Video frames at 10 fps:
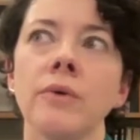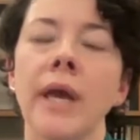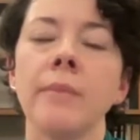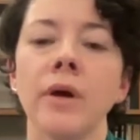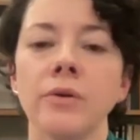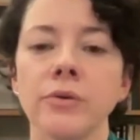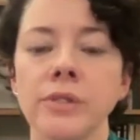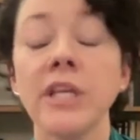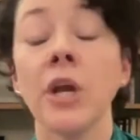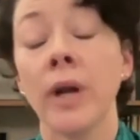came to
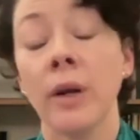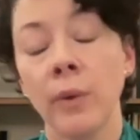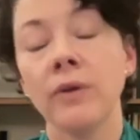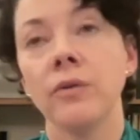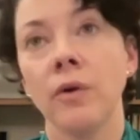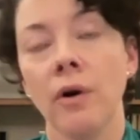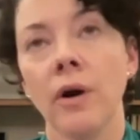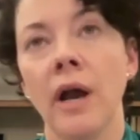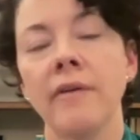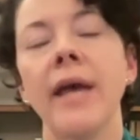understand, you know, when I went to the
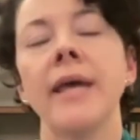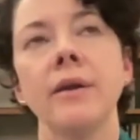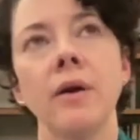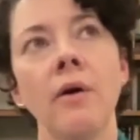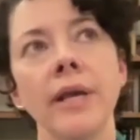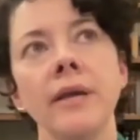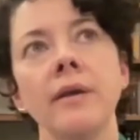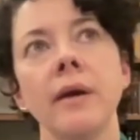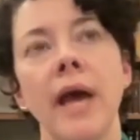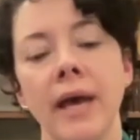archive, I had
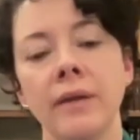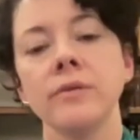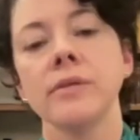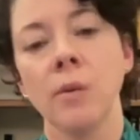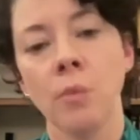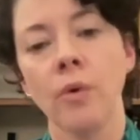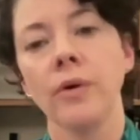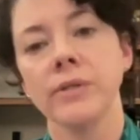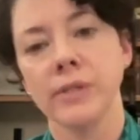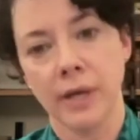already had some
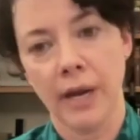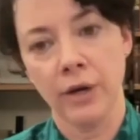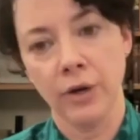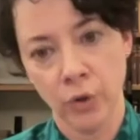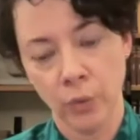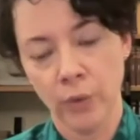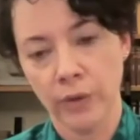works that I knew